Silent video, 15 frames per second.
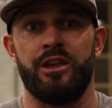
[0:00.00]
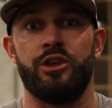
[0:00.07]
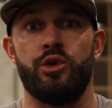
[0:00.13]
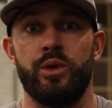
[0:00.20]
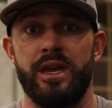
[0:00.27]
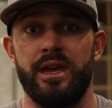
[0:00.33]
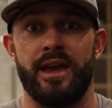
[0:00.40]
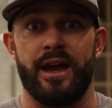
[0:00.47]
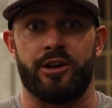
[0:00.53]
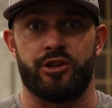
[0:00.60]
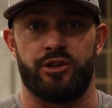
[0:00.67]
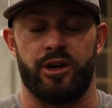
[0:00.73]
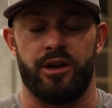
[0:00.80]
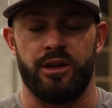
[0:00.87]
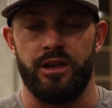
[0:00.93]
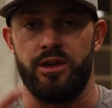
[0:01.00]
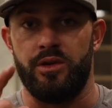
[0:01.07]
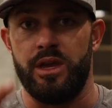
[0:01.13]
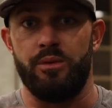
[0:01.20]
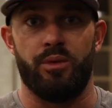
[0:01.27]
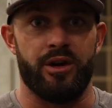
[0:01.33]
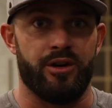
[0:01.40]
You eat extra, you
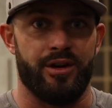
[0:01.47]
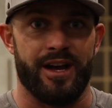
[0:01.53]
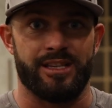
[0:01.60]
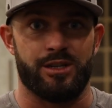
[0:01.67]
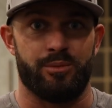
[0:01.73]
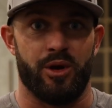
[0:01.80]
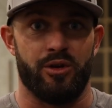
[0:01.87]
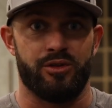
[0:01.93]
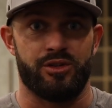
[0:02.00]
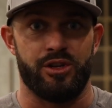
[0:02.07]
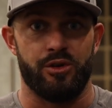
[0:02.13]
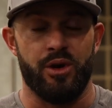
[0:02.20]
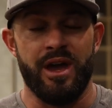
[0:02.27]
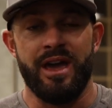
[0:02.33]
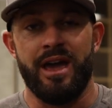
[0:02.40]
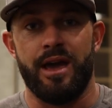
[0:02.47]
eat what you're not supposed to.